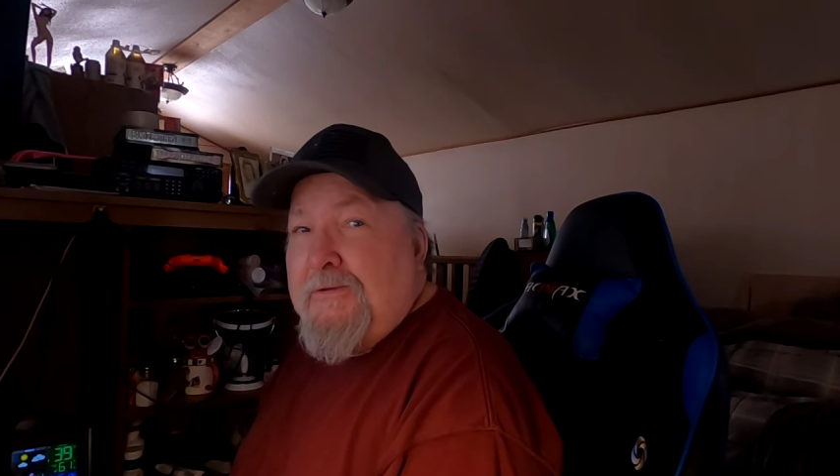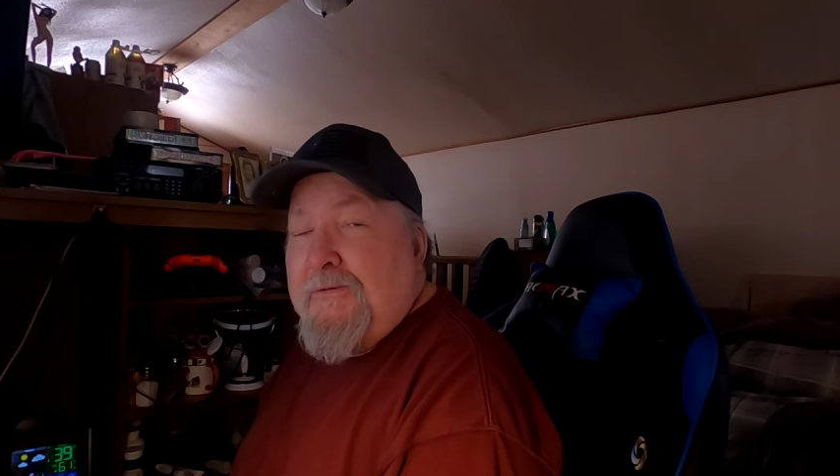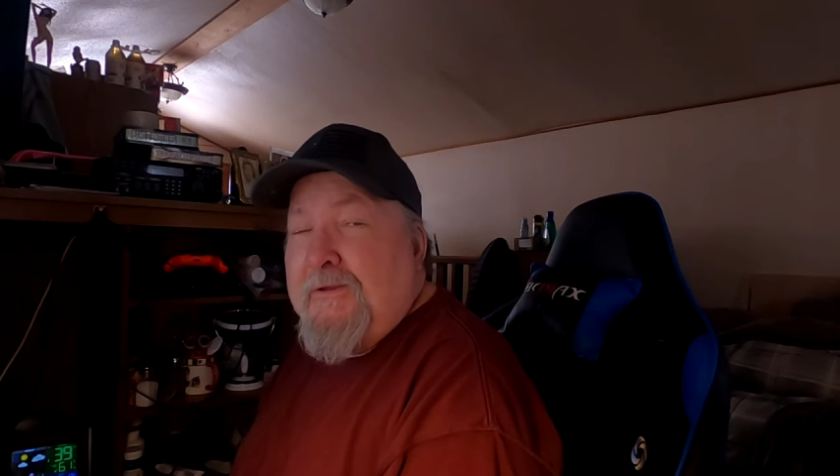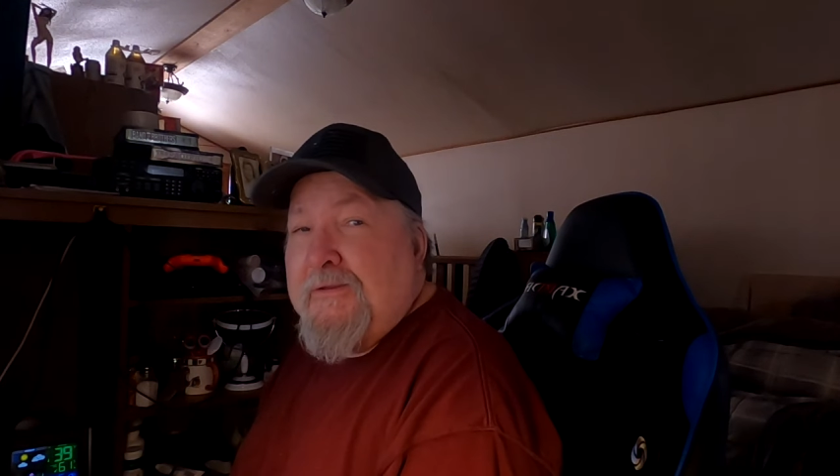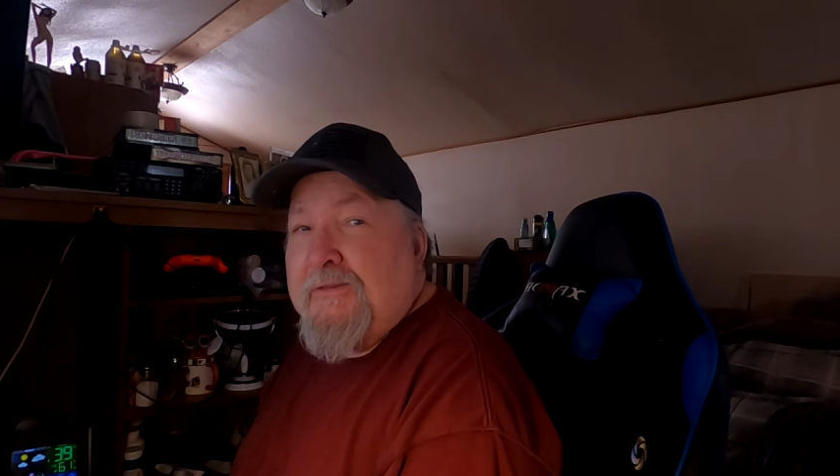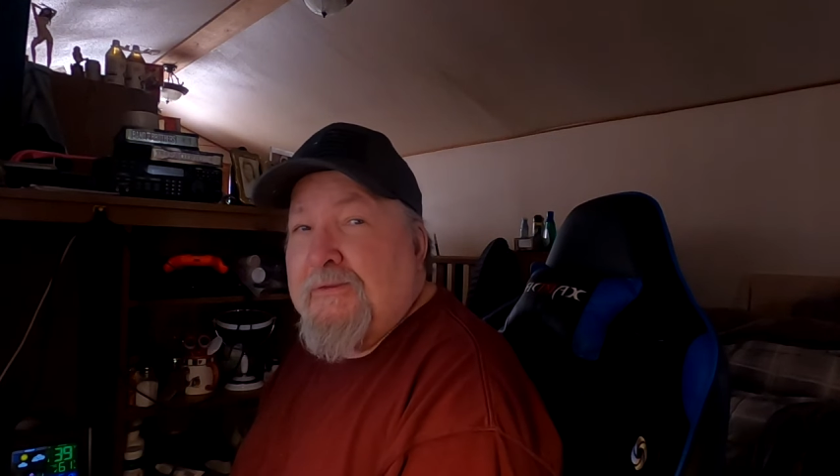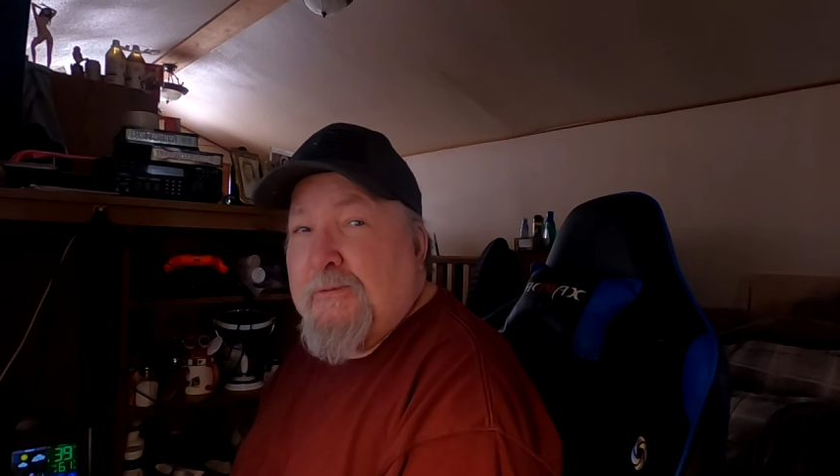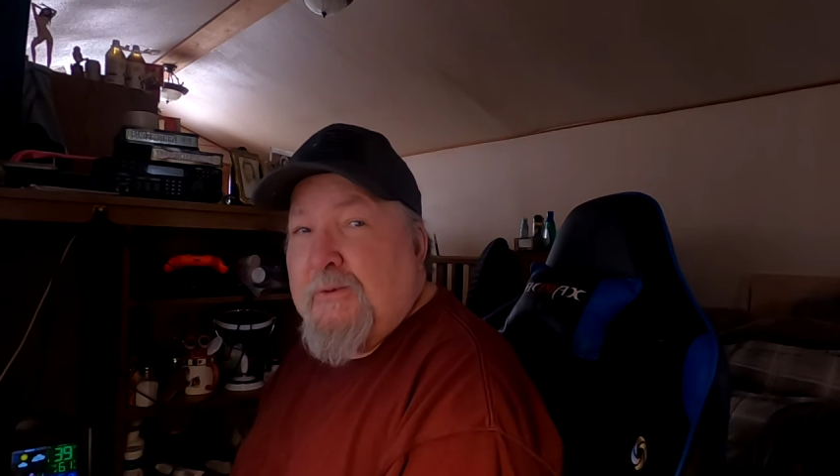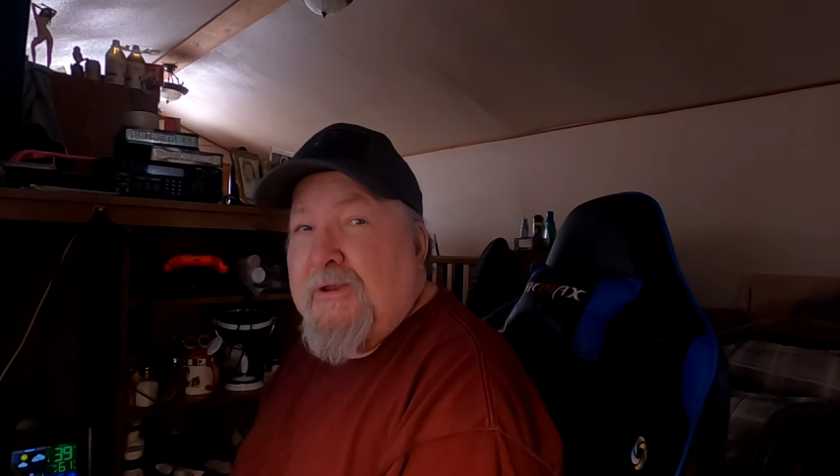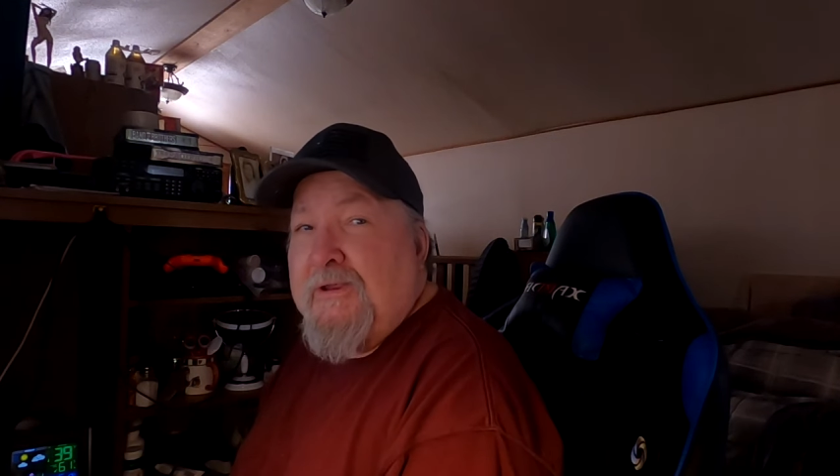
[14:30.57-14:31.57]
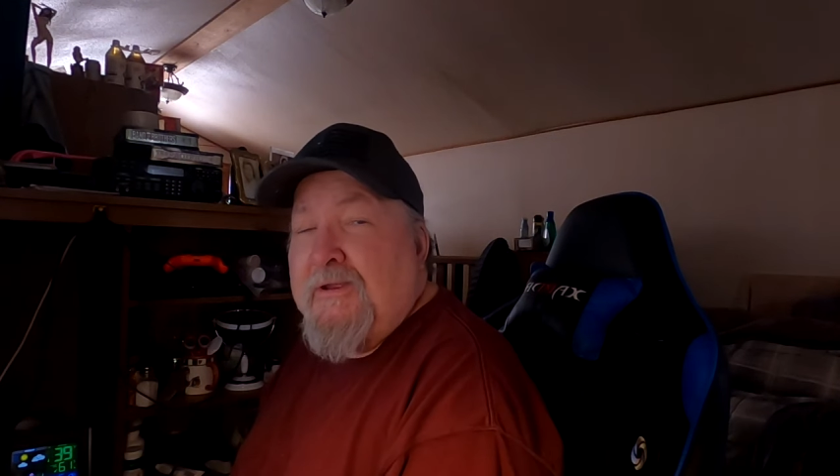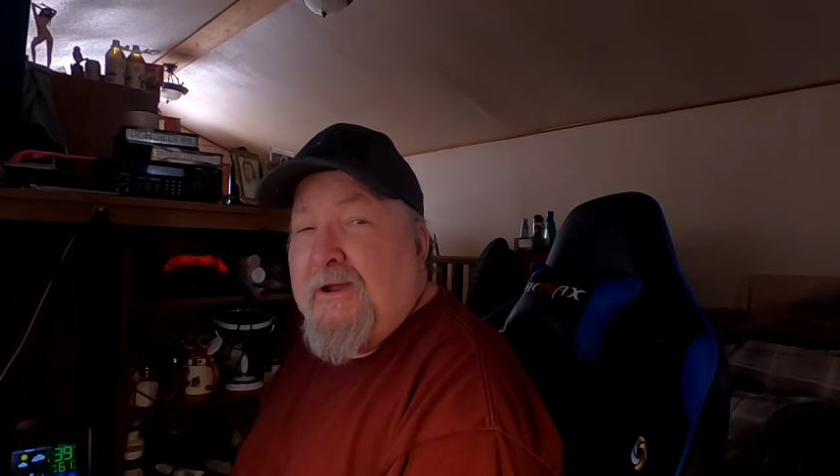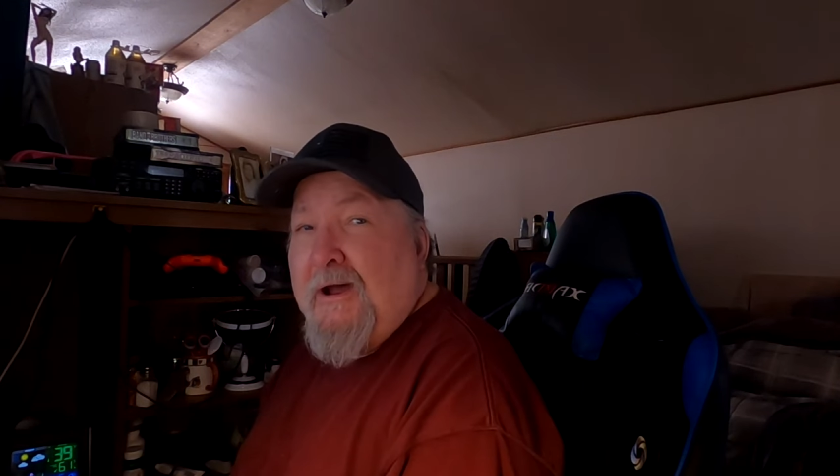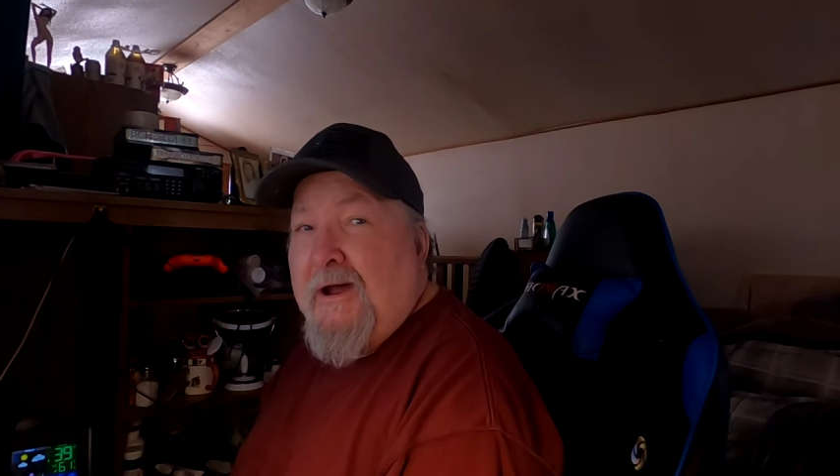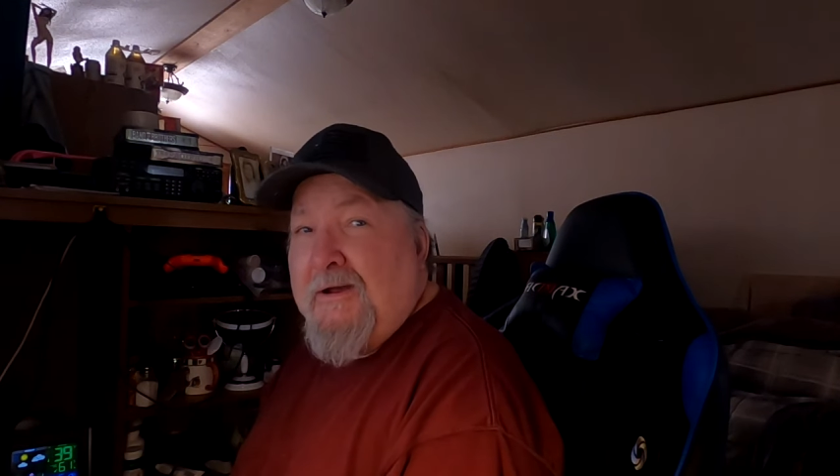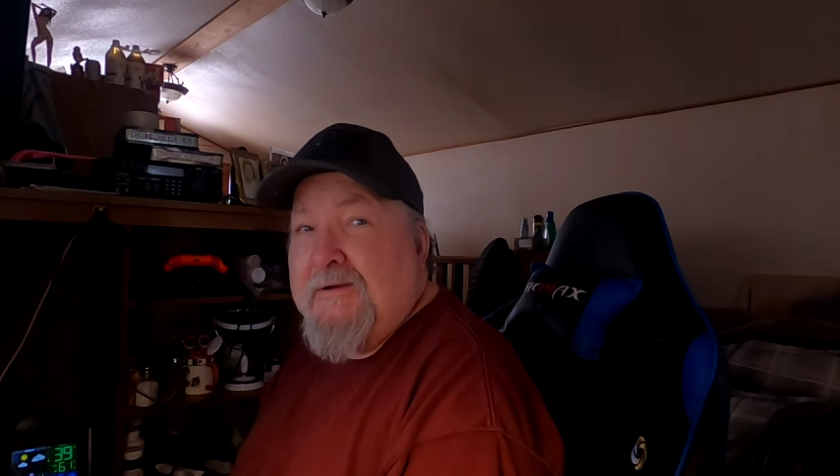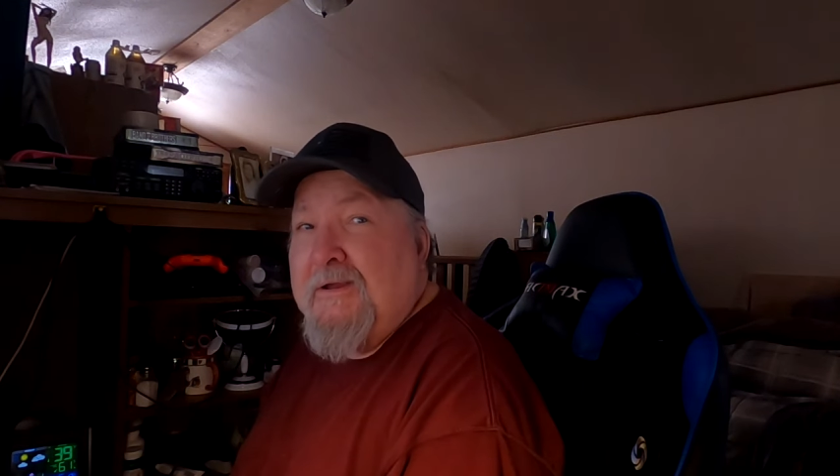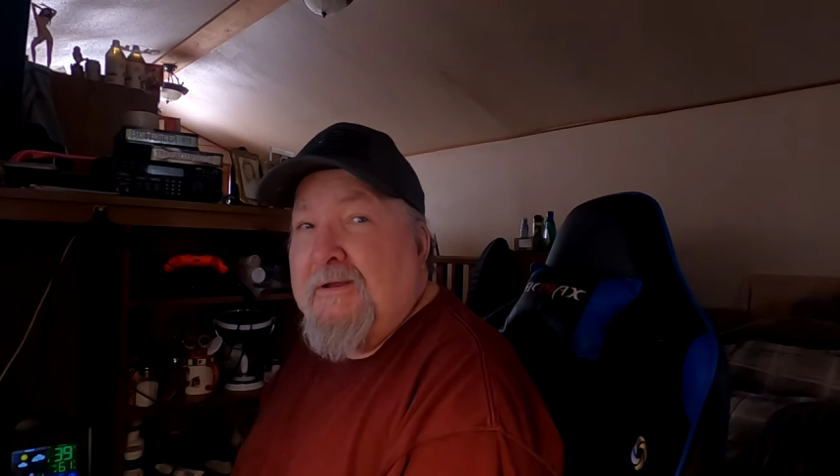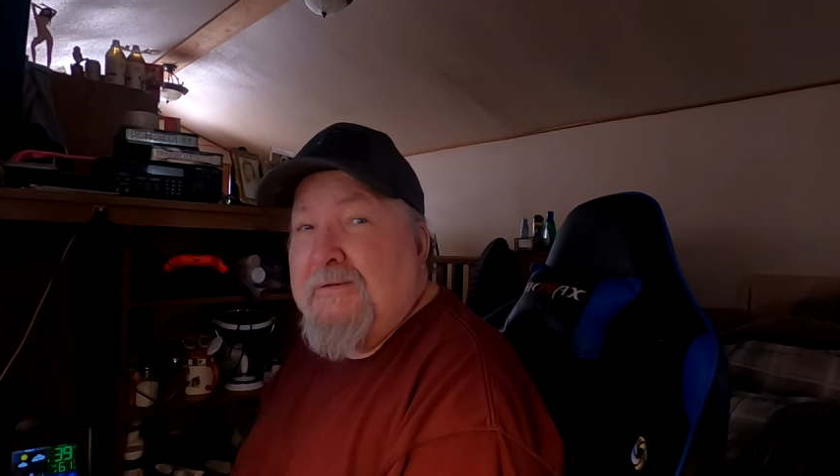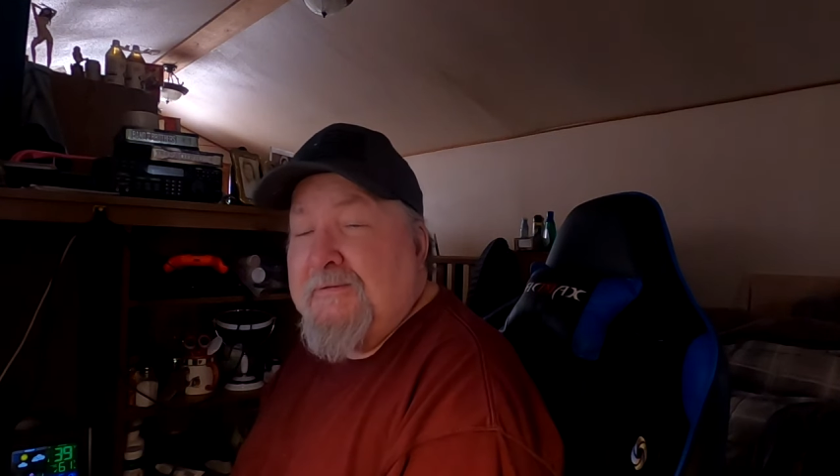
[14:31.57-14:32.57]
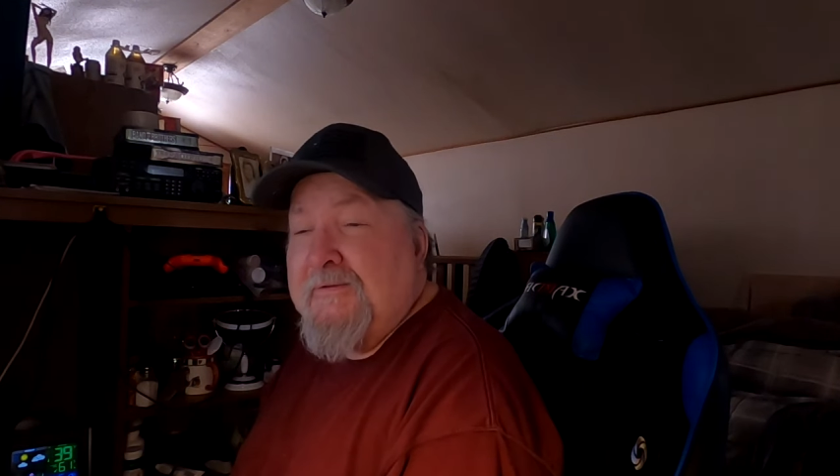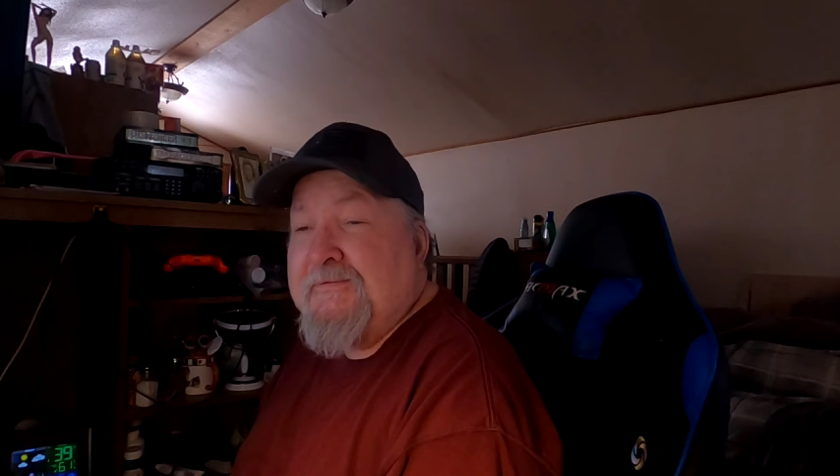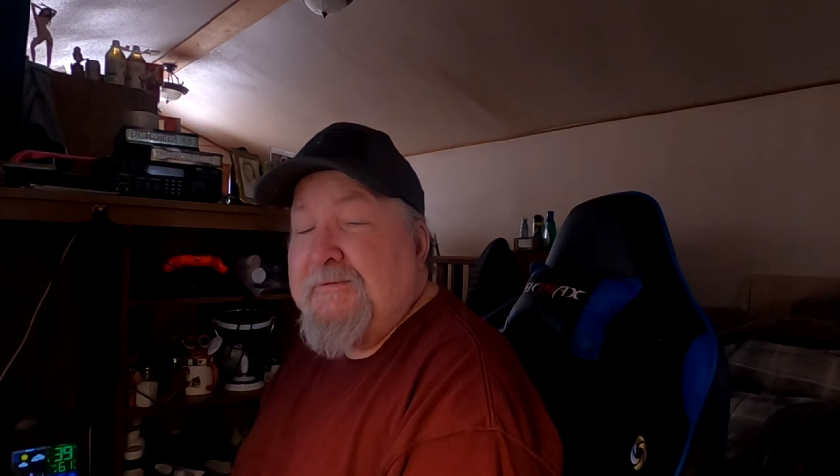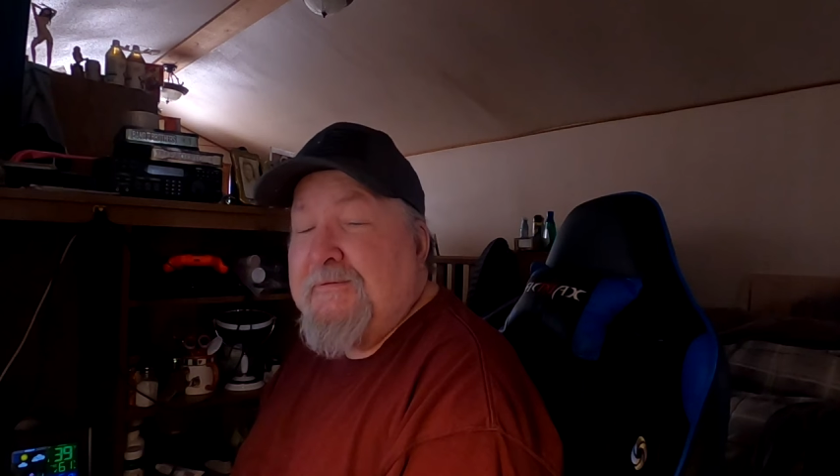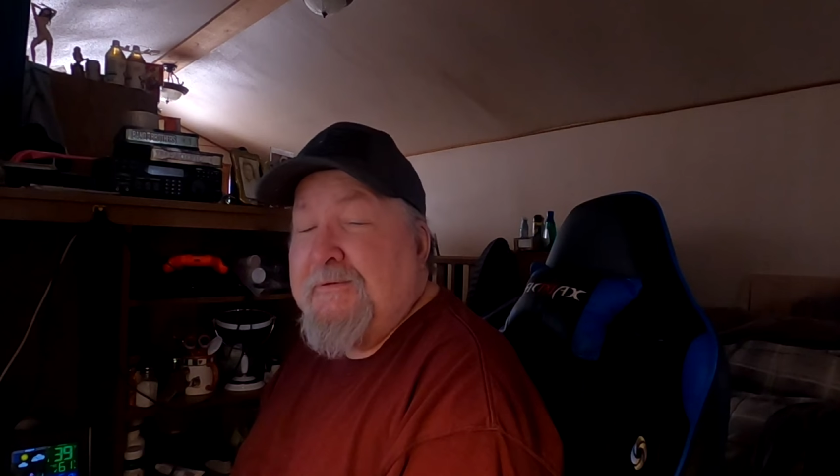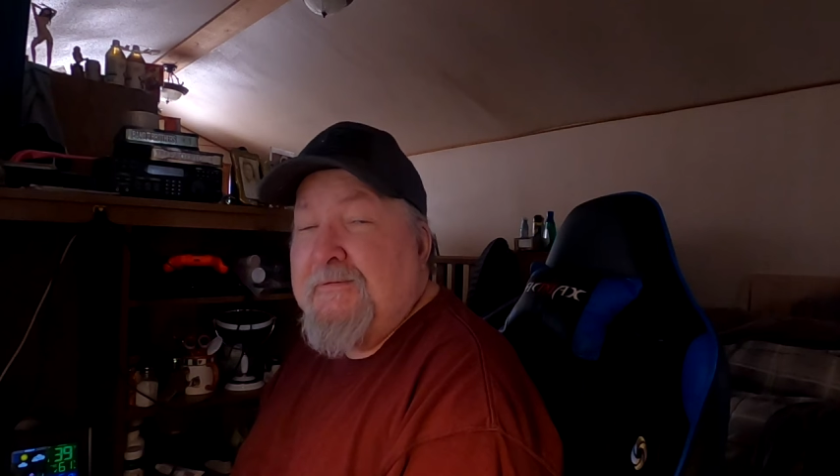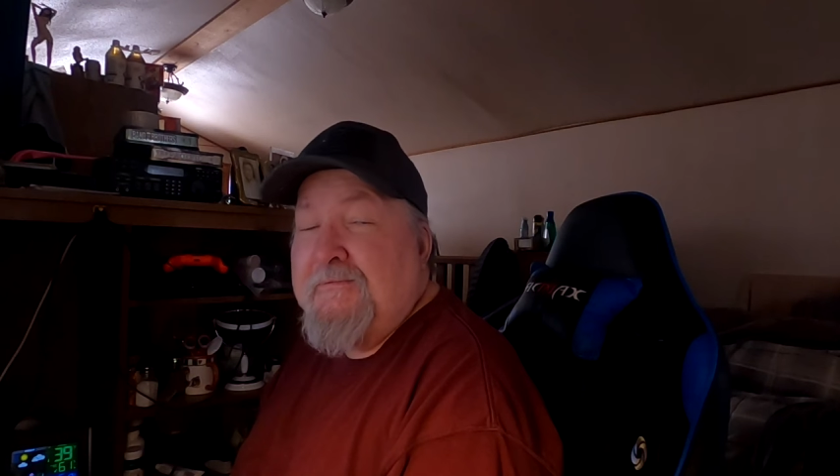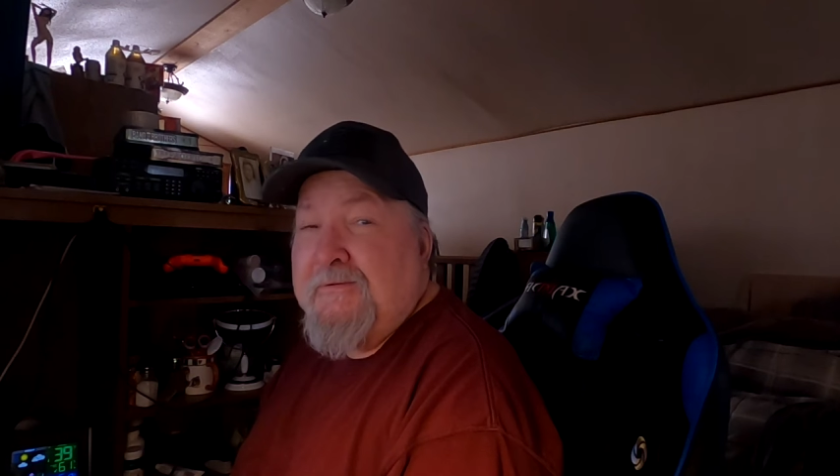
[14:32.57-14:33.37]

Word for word: you get three unlisted